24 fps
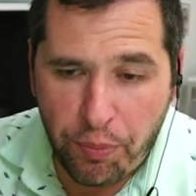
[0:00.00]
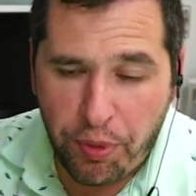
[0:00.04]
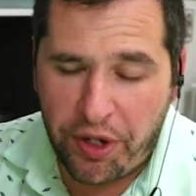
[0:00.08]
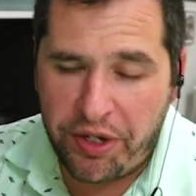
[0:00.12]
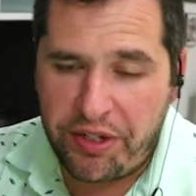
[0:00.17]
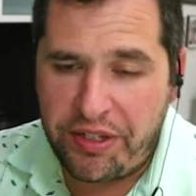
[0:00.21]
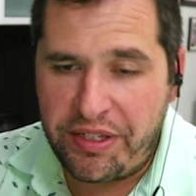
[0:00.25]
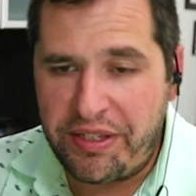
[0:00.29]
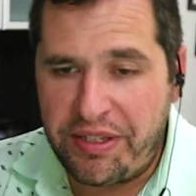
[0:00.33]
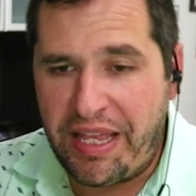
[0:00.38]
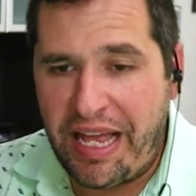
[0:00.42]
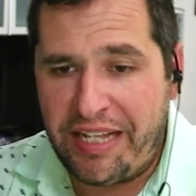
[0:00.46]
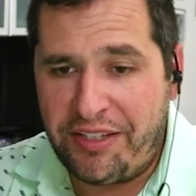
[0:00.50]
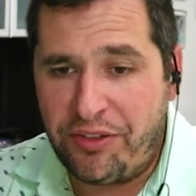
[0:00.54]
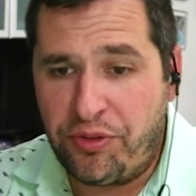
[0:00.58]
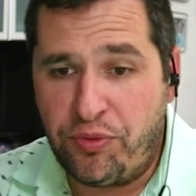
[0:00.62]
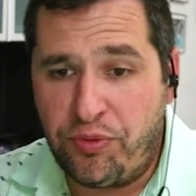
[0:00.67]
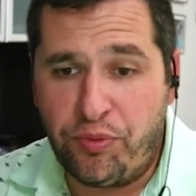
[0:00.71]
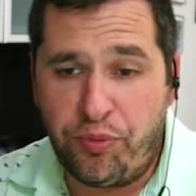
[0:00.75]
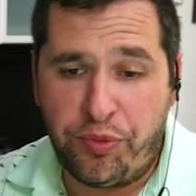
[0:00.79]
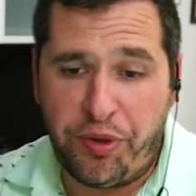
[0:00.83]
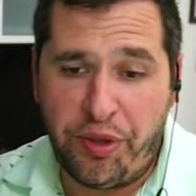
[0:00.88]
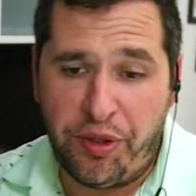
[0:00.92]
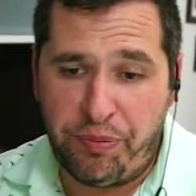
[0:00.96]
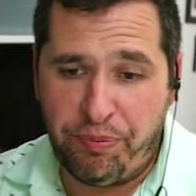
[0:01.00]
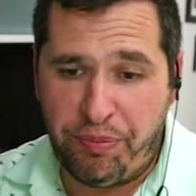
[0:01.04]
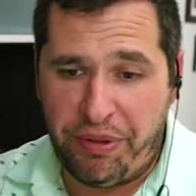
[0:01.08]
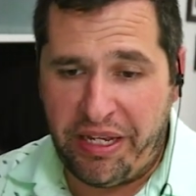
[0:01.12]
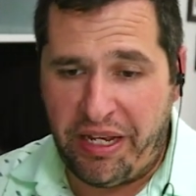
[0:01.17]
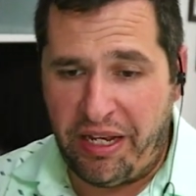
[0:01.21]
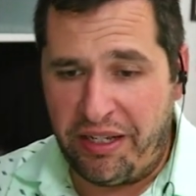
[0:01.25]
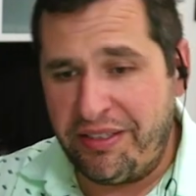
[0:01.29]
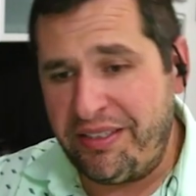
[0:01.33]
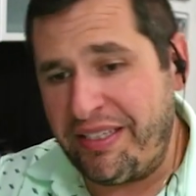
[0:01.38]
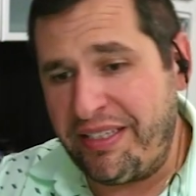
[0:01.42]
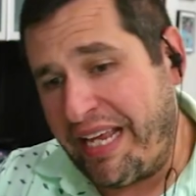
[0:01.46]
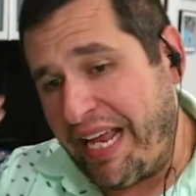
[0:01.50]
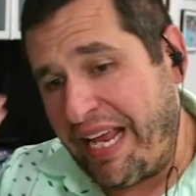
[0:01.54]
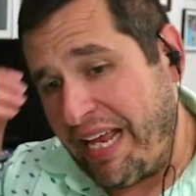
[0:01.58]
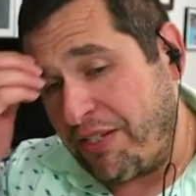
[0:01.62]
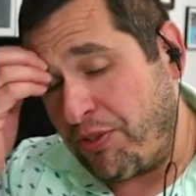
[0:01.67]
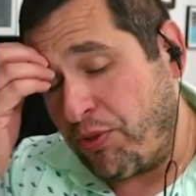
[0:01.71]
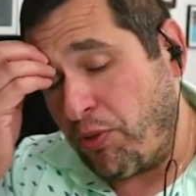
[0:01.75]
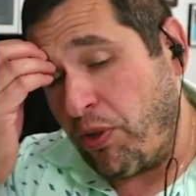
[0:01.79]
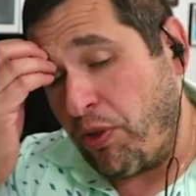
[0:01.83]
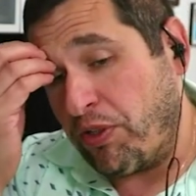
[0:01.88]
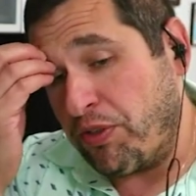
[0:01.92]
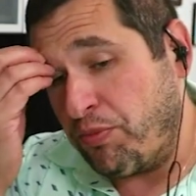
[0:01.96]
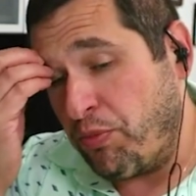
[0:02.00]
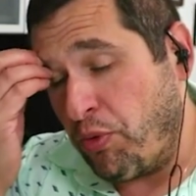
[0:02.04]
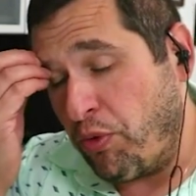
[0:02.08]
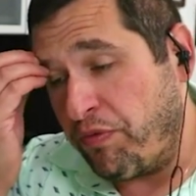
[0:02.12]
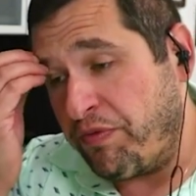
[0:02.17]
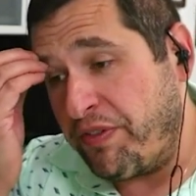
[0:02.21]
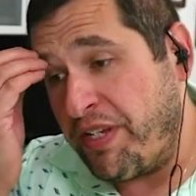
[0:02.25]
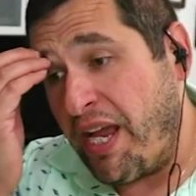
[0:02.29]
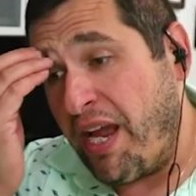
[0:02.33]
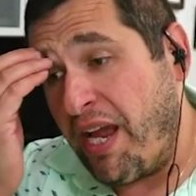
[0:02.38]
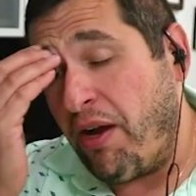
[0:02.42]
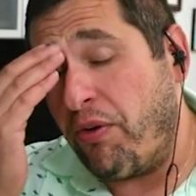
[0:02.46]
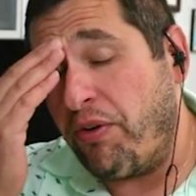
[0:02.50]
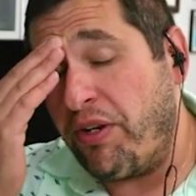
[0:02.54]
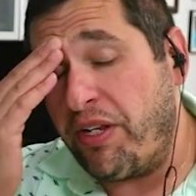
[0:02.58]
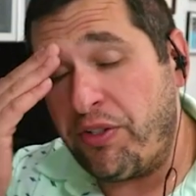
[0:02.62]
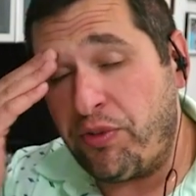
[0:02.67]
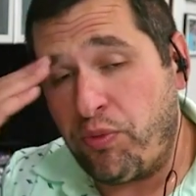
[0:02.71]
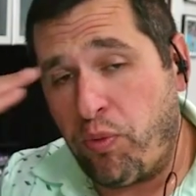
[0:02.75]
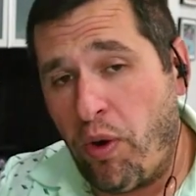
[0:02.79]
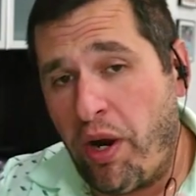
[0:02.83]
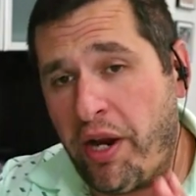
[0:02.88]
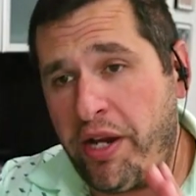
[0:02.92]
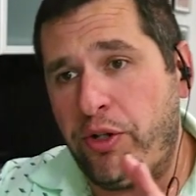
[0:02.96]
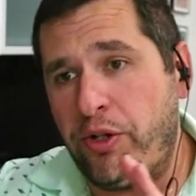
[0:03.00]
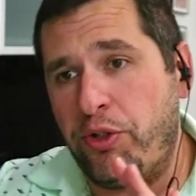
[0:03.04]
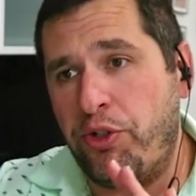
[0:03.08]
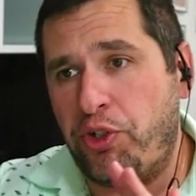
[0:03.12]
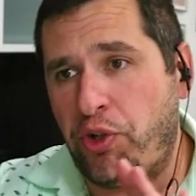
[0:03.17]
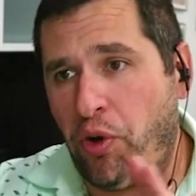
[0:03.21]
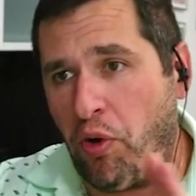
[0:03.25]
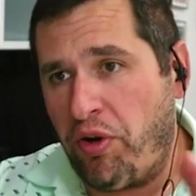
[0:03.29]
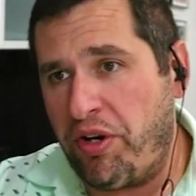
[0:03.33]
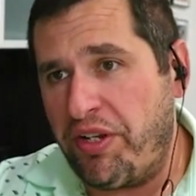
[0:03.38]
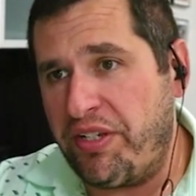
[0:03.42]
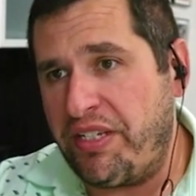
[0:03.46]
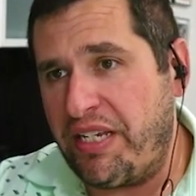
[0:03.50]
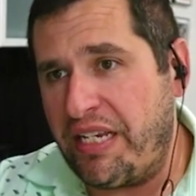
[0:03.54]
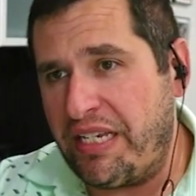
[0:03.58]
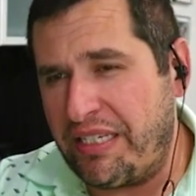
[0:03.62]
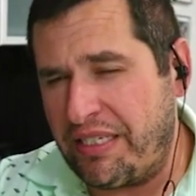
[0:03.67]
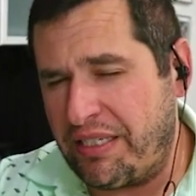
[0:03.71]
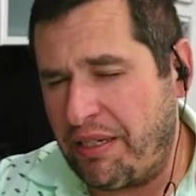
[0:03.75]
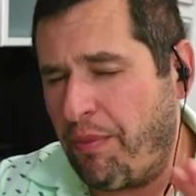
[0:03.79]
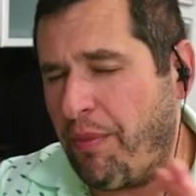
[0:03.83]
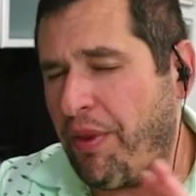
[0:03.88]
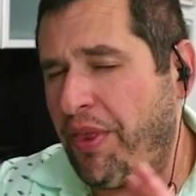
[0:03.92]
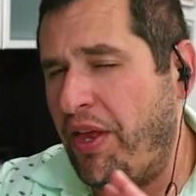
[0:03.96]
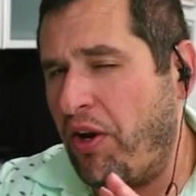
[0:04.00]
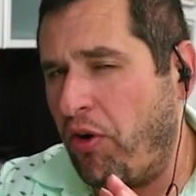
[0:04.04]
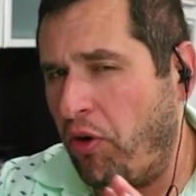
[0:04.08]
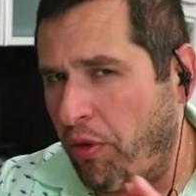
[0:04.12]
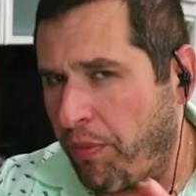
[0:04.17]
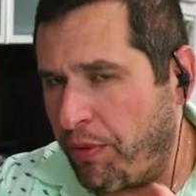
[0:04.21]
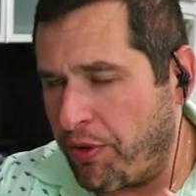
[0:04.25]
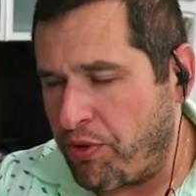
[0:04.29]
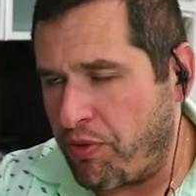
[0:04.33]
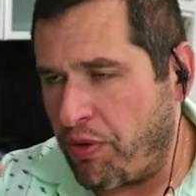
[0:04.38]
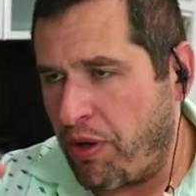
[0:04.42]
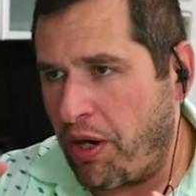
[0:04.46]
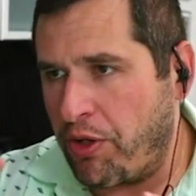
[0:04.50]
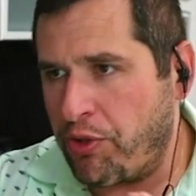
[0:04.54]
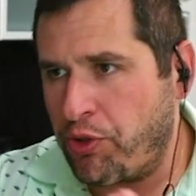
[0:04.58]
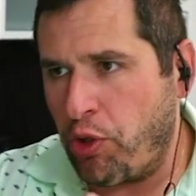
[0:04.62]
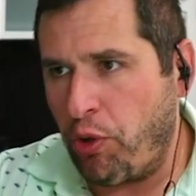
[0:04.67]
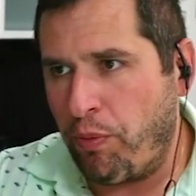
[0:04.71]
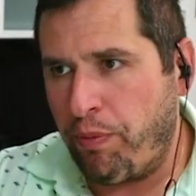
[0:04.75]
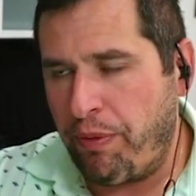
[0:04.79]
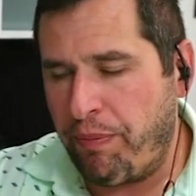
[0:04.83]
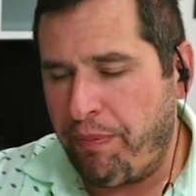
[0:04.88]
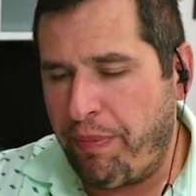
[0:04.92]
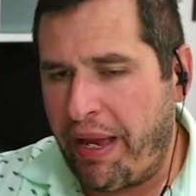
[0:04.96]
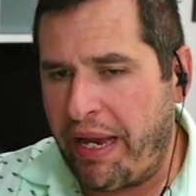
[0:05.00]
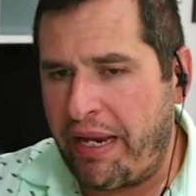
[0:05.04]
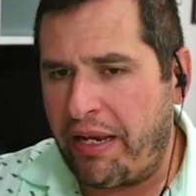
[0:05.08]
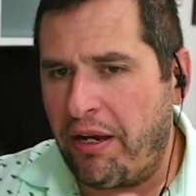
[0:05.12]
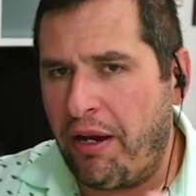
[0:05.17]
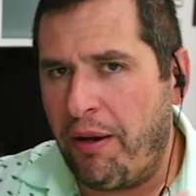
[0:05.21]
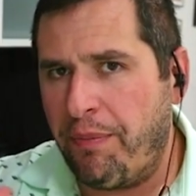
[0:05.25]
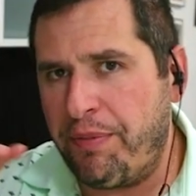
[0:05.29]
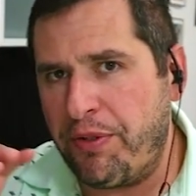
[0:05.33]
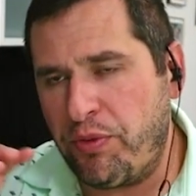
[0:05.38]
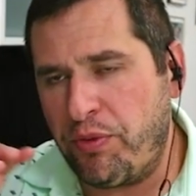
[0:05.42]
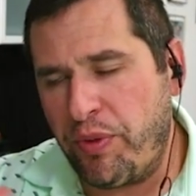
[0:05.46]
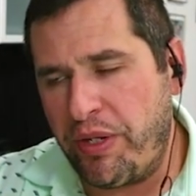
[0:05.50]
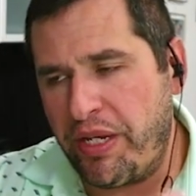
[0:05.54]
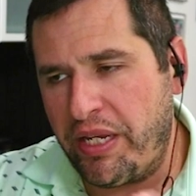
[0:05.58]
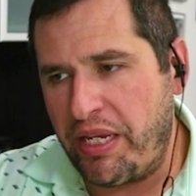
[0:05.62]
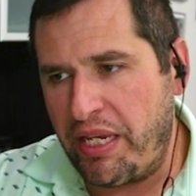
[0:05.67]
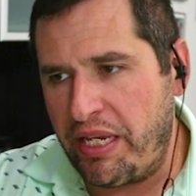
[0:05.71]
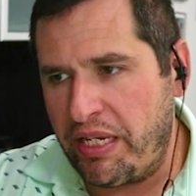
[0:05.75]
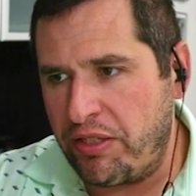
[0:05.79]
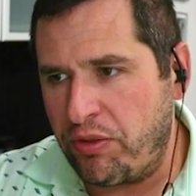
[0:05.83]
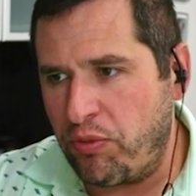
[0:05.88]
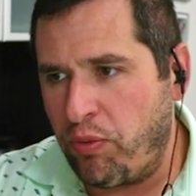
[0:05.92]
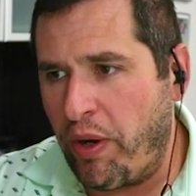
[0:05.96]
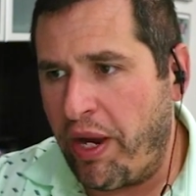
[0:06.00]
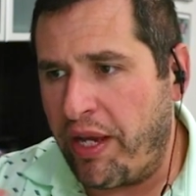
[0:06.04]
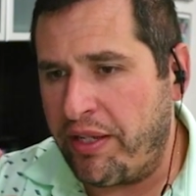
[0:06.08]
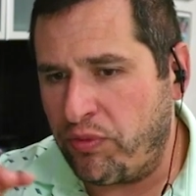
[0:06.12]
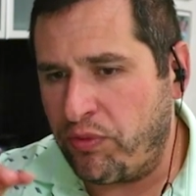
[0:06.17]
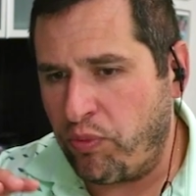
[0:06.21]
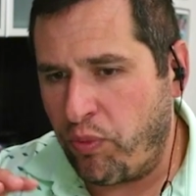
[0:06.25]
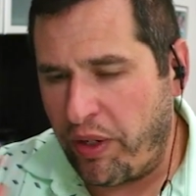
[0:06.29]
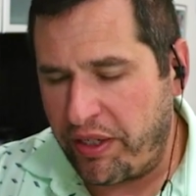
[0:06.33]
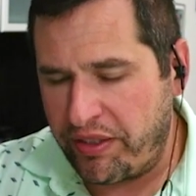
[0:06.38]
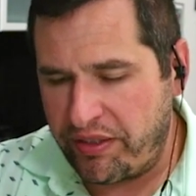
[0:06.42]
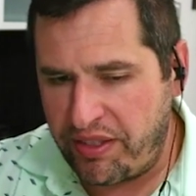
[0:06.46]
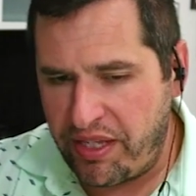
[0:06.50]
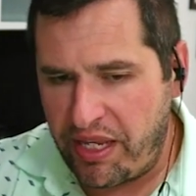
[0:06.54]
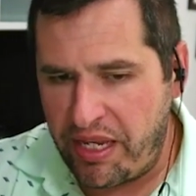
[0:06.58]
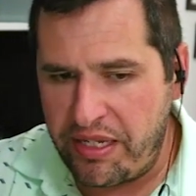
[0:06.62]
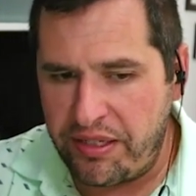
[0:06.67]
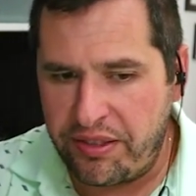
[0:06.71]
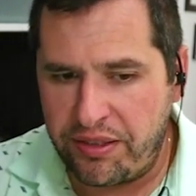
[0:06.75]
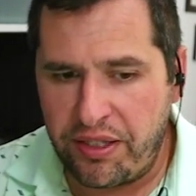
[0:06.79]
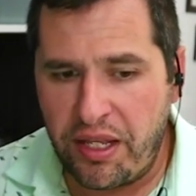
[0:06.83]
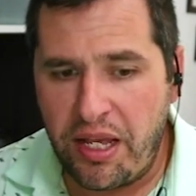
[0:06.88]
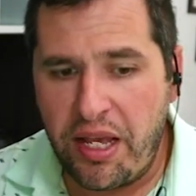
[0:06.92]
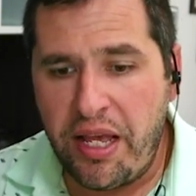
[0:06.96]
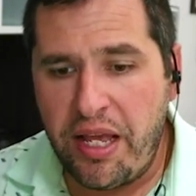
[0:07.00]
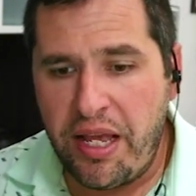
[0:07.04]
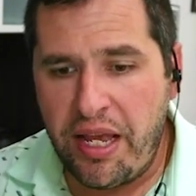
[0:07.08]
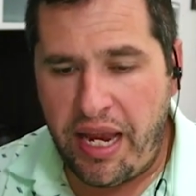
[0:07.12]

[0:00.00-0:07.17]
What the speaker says: But that's because the gas oil has moved down, it's why you're starting to see some of that arbitrage open back up between east-west, west-east,